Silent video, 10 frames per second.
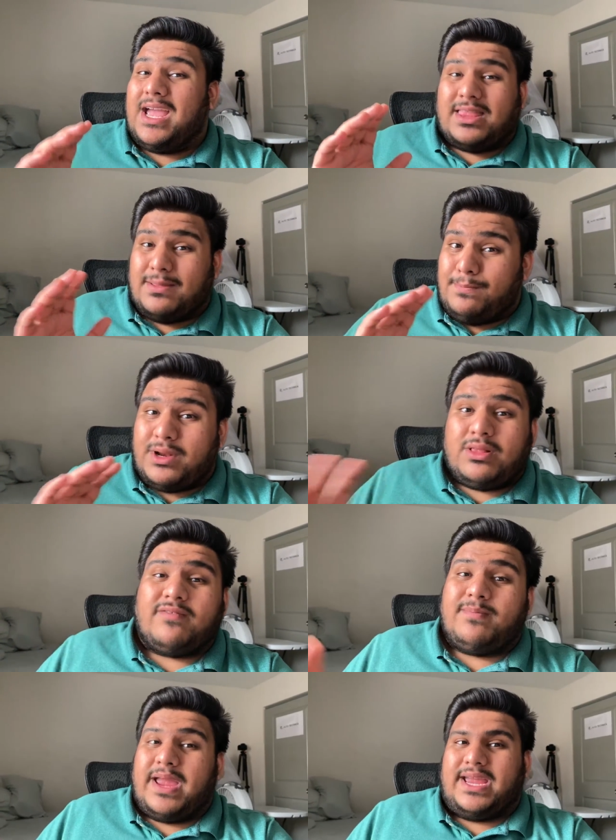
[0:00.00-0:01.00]
the middle
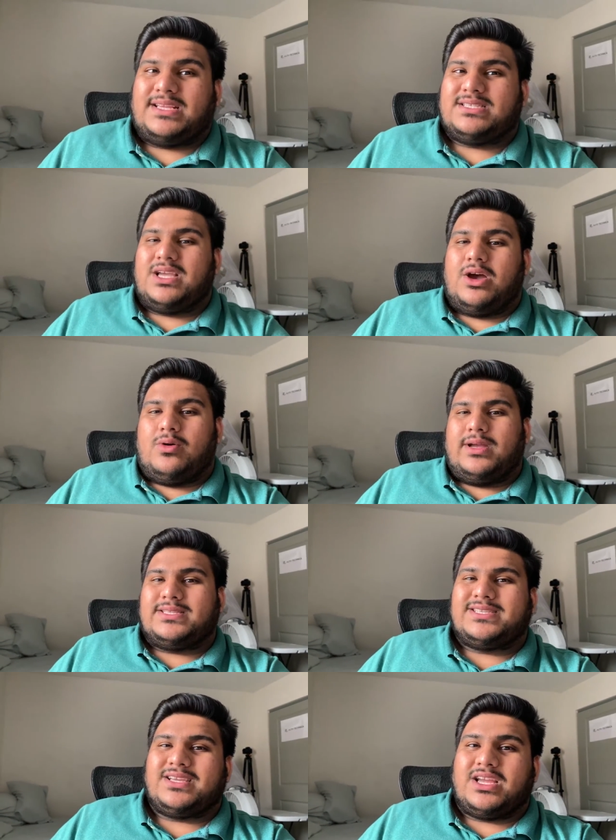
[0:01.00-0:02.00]
of May. So
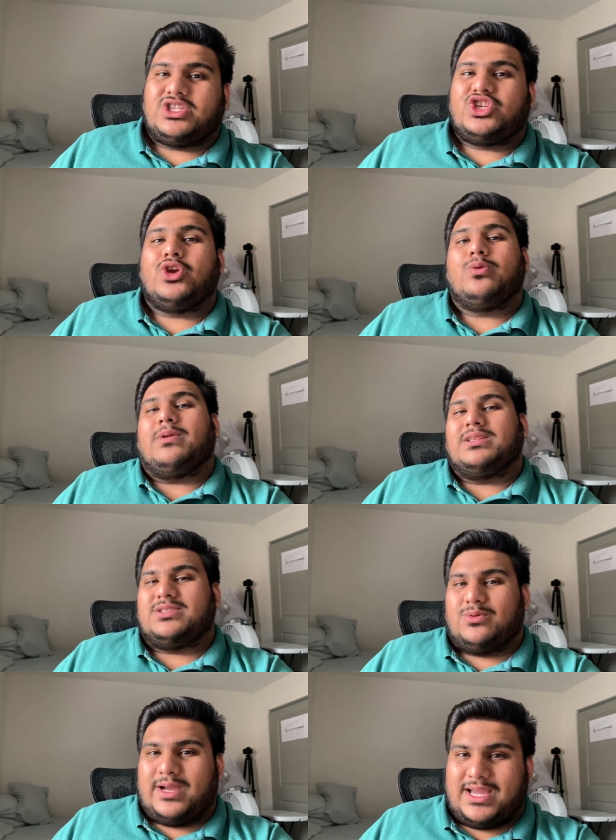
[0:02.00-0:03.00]
it's 2 months
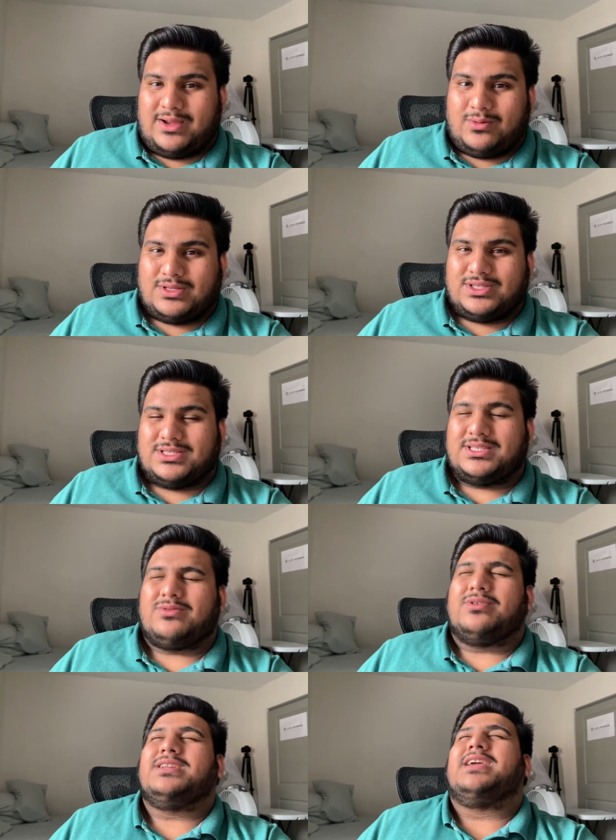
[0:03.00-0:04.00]
away, which is
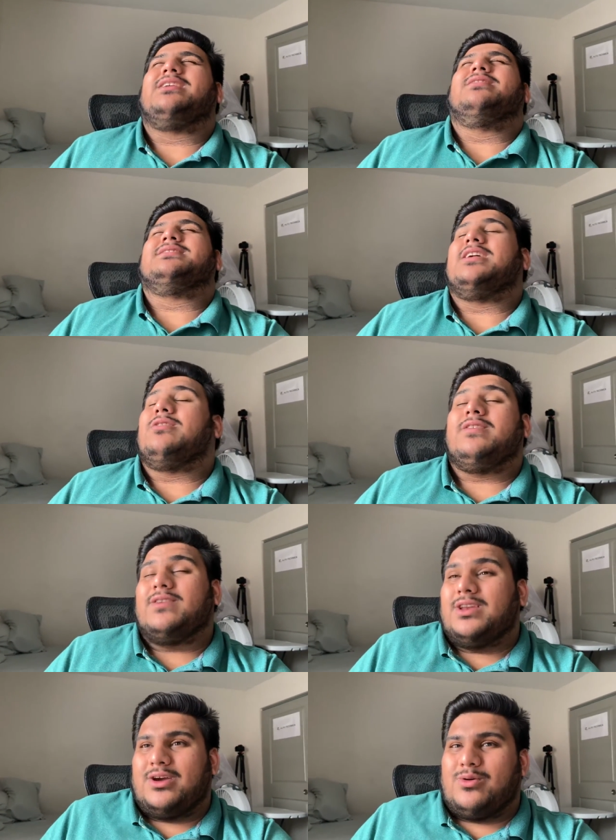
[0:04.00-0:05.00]
ridiculous. I don't
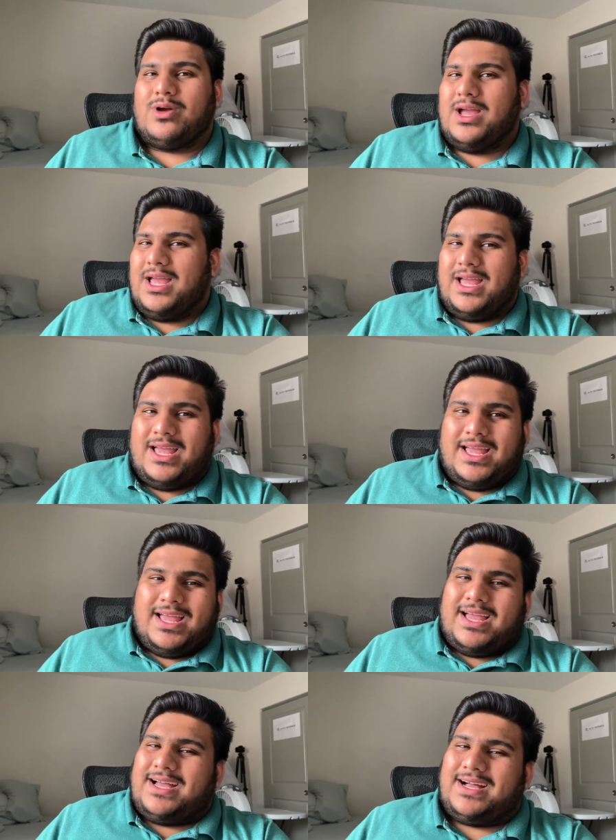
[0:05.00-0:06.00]
even know.
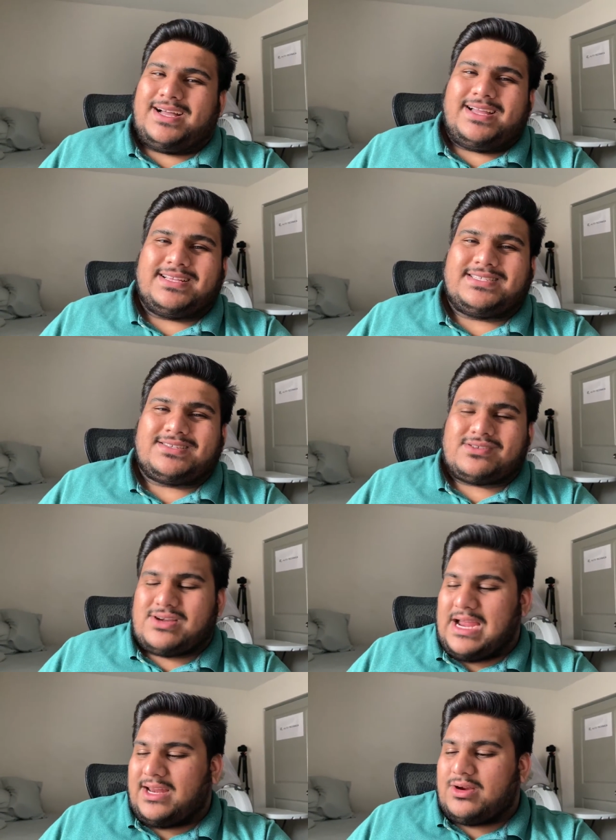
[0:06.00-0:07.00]
That's
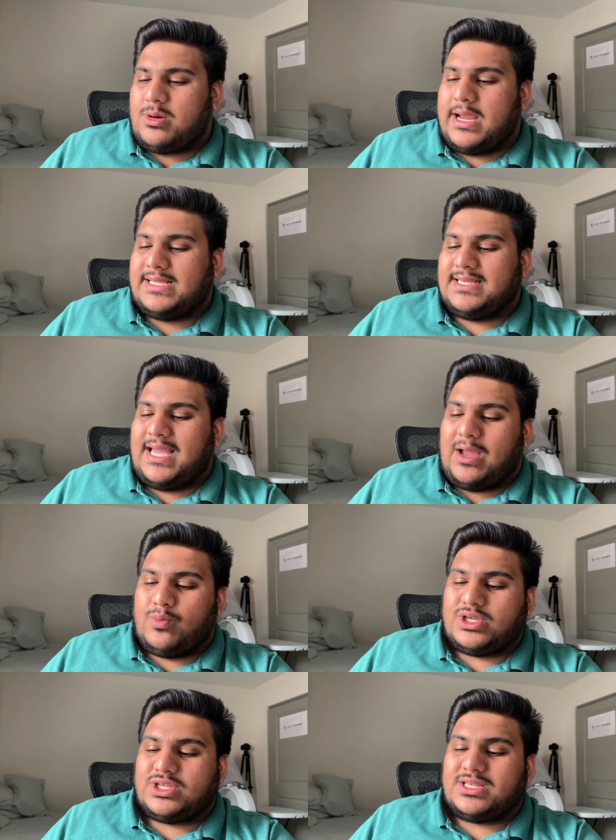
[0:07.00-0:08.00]
kind of crazy. I
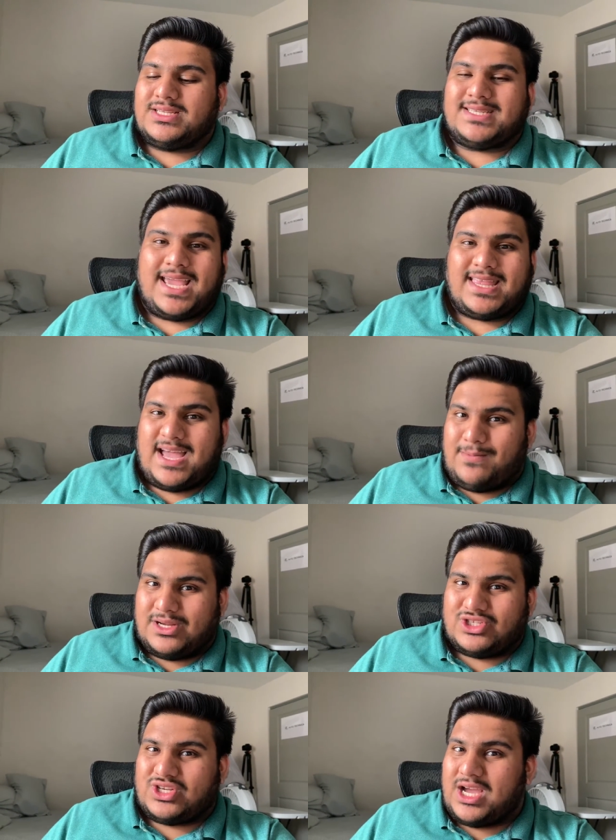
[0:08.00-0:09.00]
wish it didn't take that
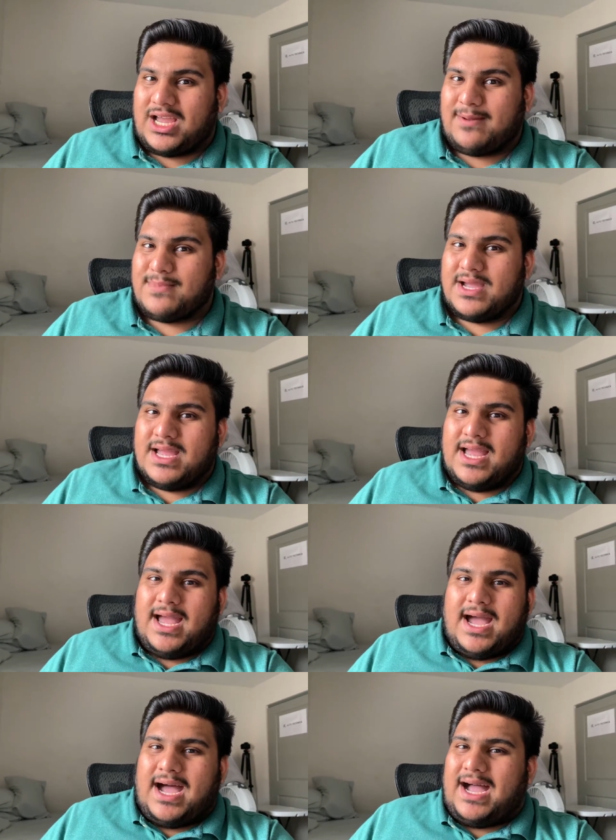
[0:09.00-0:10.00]
much time.
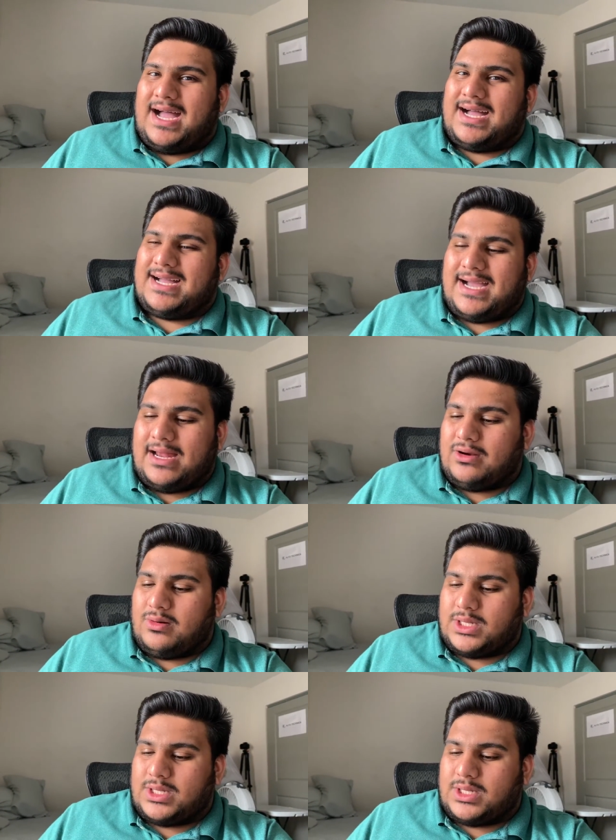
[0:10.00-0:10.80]
I don't know